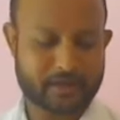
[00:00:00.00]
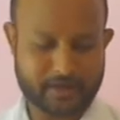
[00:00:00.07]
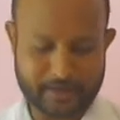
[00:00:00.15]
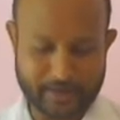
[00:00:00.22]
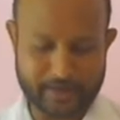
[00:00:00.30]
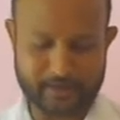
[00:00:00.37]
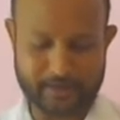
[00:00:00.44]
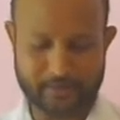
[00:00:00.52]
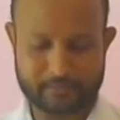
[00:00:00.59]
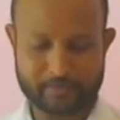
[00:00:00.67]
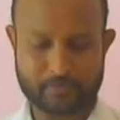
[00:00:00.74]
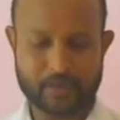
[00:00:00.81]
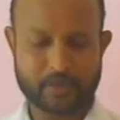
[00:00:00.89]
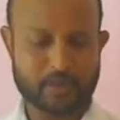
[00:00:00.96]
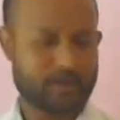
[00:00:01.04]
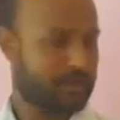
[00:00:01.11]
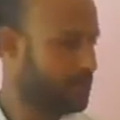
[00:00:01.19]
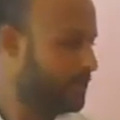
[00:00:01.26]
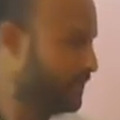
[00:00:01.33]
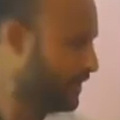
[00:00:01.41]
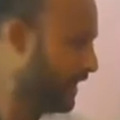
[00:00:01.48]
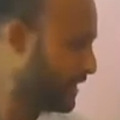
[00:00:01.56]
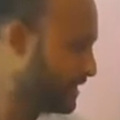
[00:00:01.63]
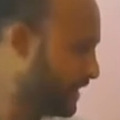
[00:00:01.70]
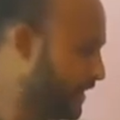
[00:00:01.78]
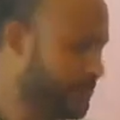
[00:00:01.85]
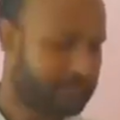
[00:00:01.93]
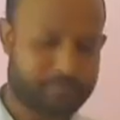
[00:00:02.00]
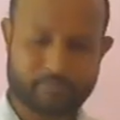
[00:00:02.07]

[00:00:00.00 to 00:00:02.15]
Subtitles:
clearly. Nextly,